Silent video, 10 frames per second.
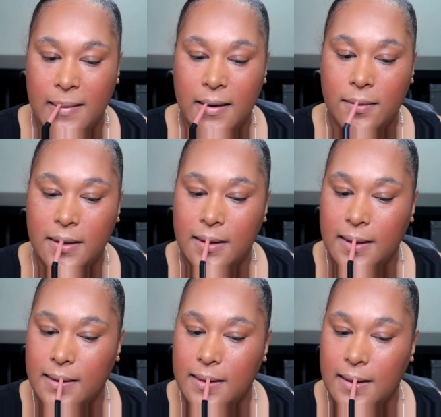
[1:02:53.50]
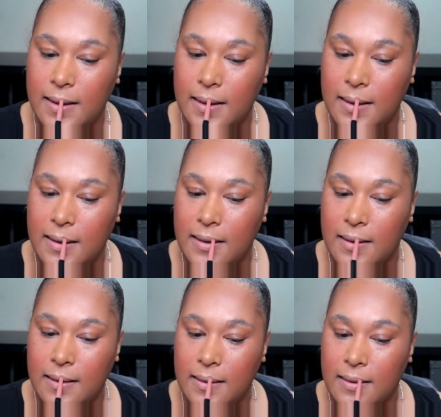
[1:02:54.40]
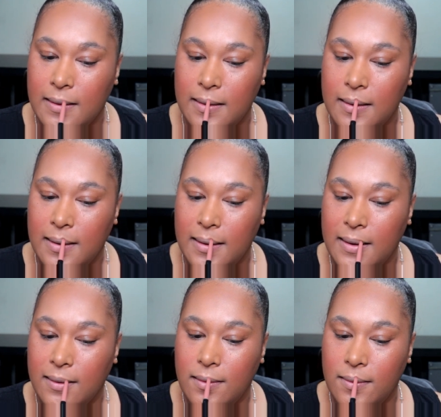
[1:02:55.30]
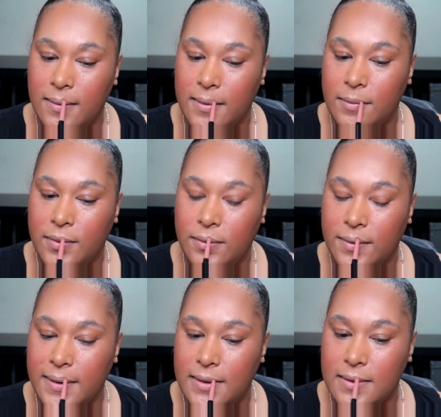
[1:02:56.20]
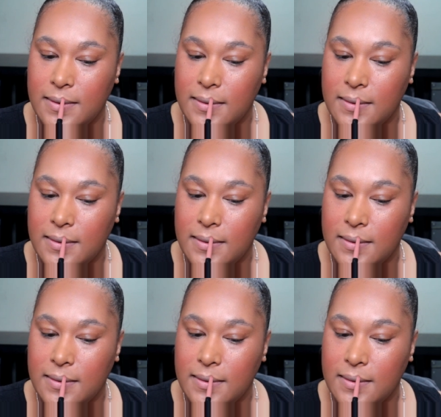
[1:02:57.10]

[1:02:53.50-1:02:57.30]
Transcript: I really like the angle and point